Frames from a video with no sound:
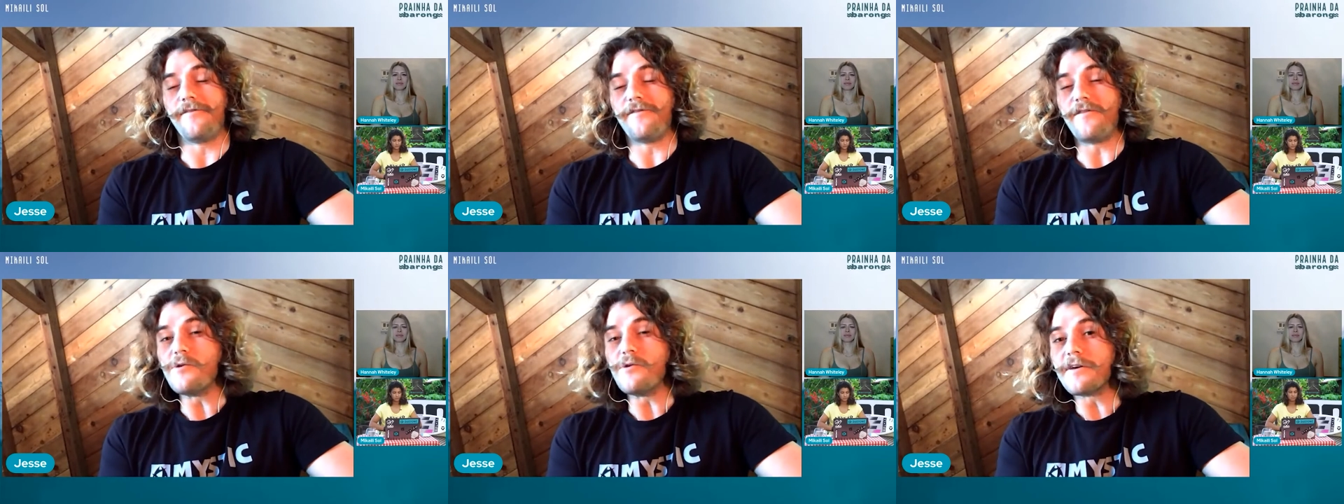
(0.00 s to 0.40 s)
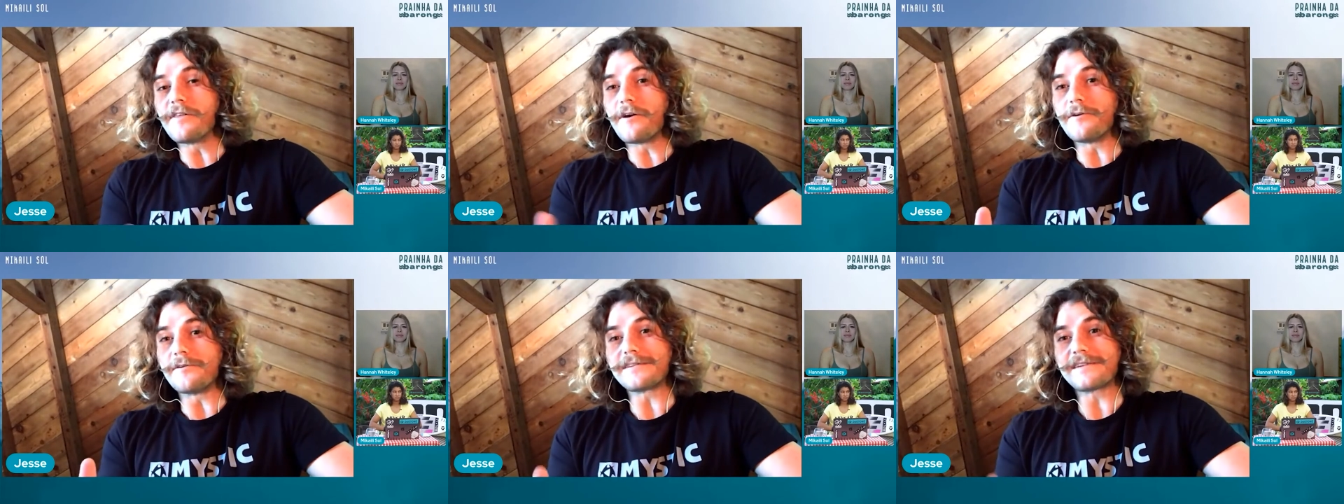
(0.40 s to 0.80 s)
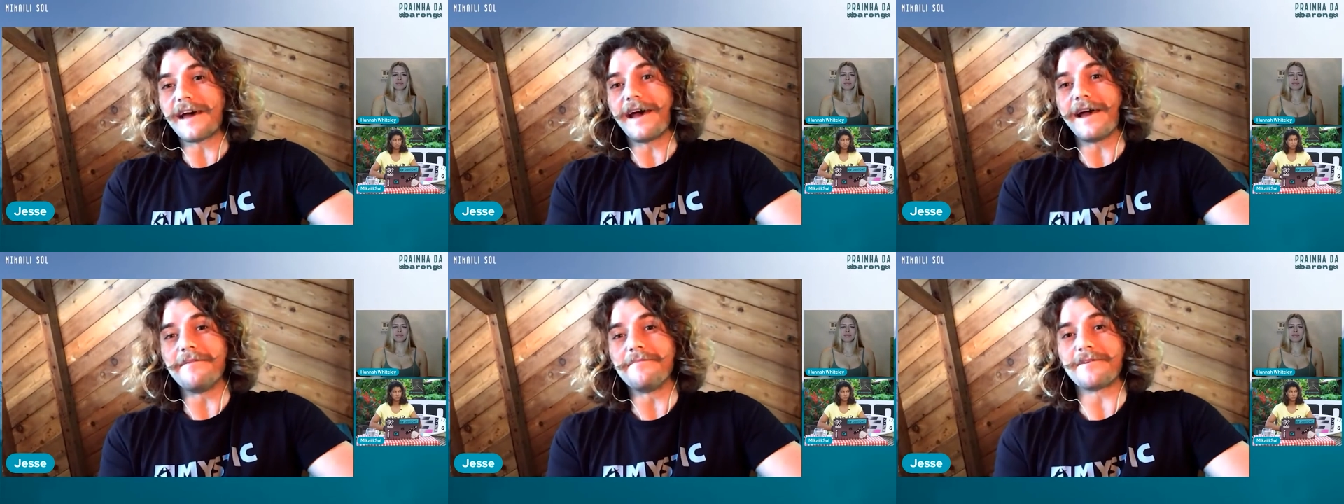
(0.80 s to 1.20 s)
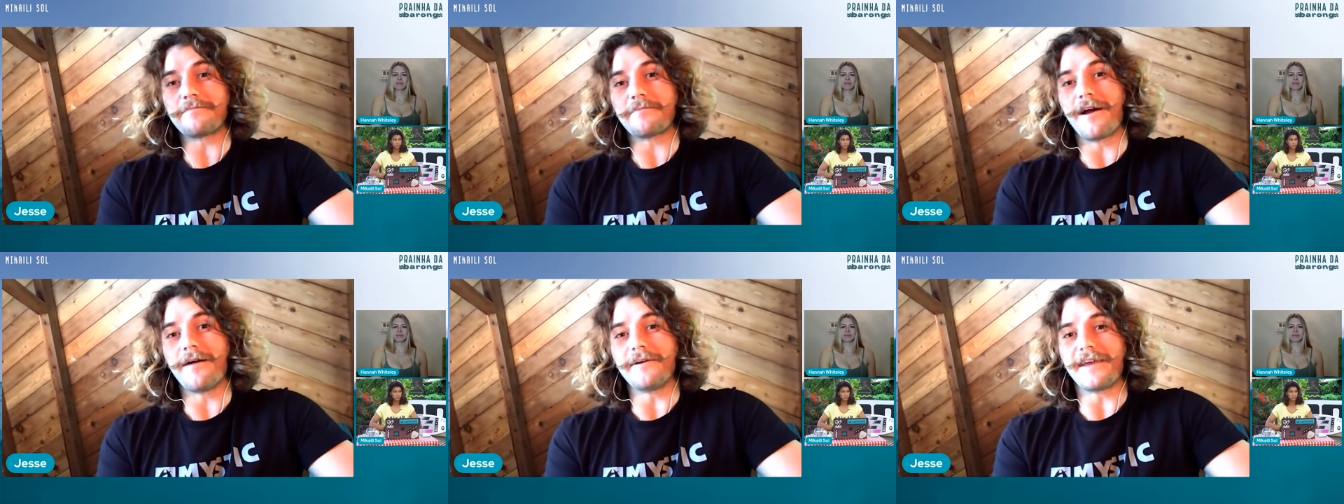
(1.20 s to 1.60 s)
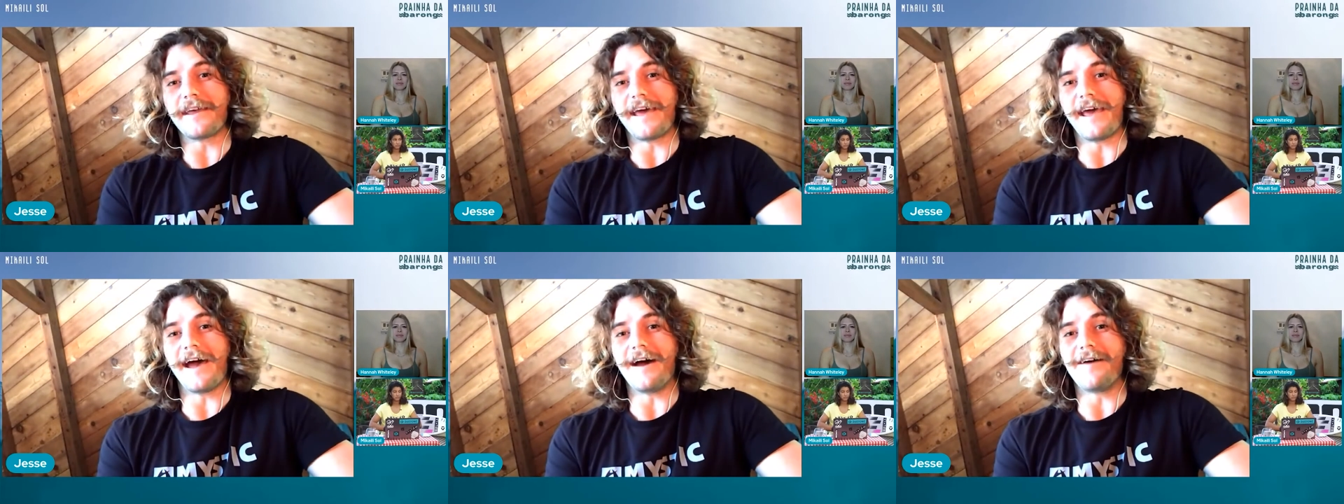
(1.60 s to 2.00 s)
few of those times are probably going
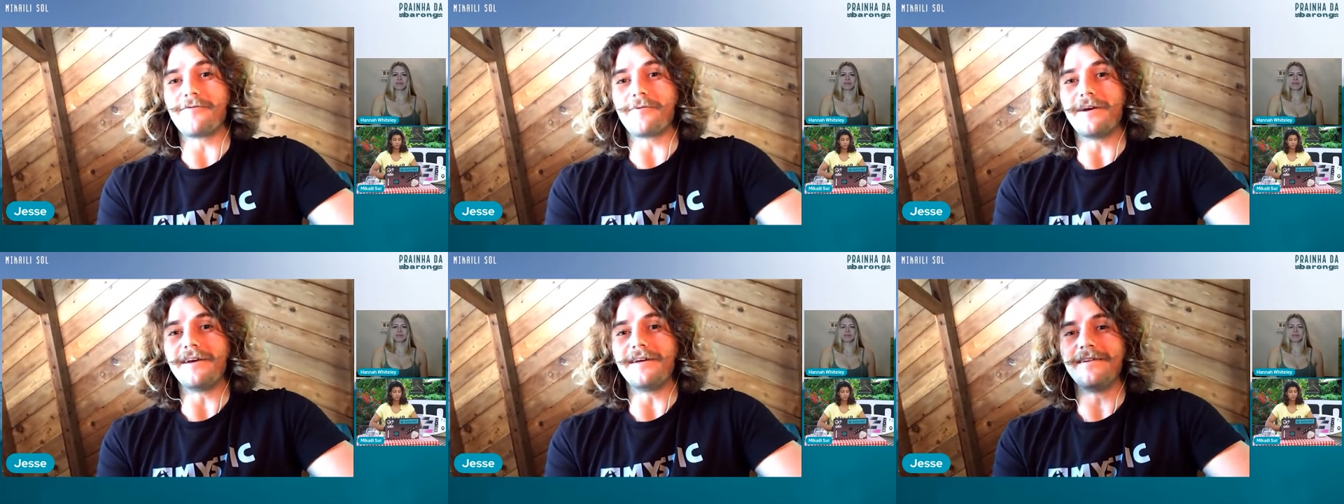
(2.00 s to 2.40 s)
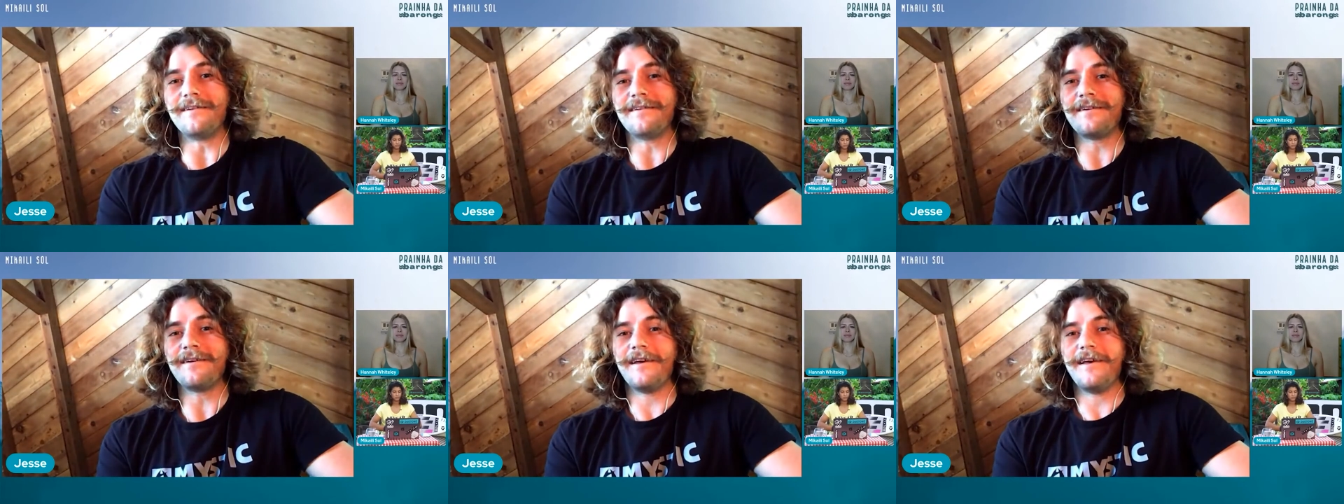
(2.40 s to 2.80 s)
to have wind